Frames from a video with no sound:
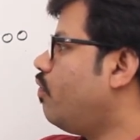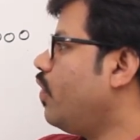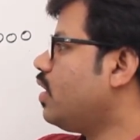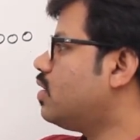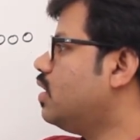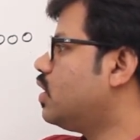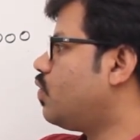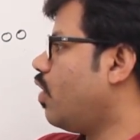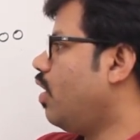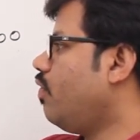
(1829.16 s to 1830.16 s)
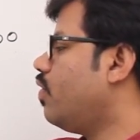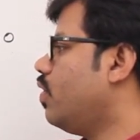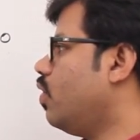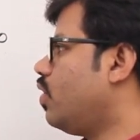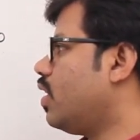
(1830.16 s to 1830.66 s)
fix this 12.
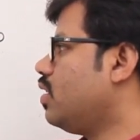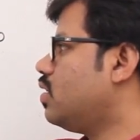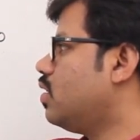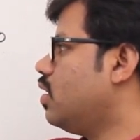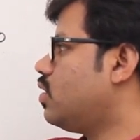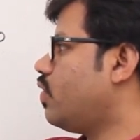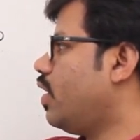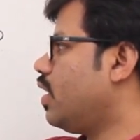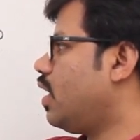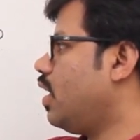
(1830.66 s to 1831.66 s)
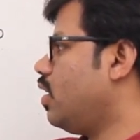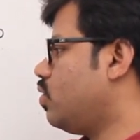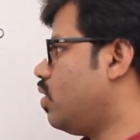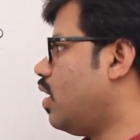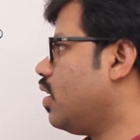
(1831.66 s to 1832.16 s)
Don't touch. This 23
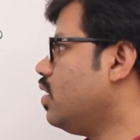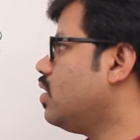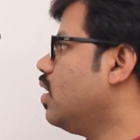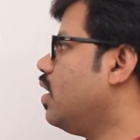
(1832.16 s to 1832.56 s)
should not touch.